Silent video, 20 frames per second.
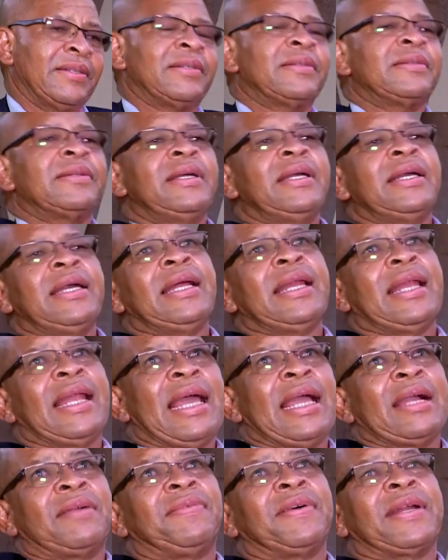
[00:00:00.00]
You know,
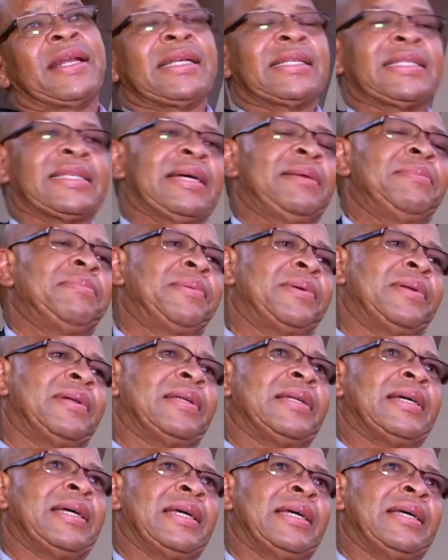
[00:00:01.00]
like for
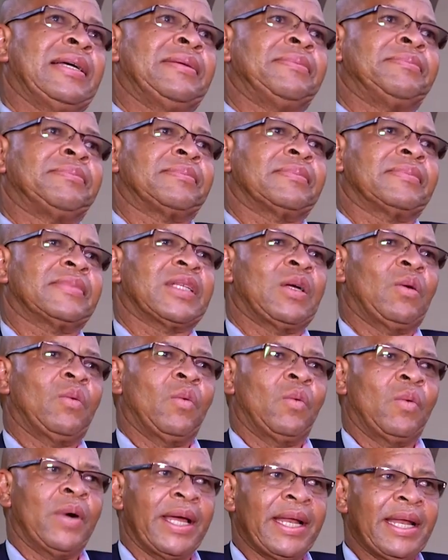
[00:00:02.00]
example, um,
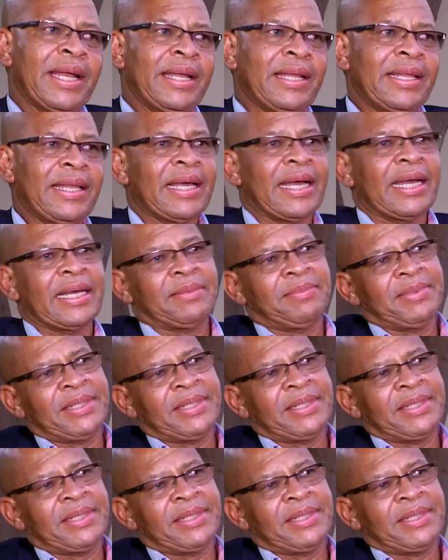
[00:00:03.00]
when the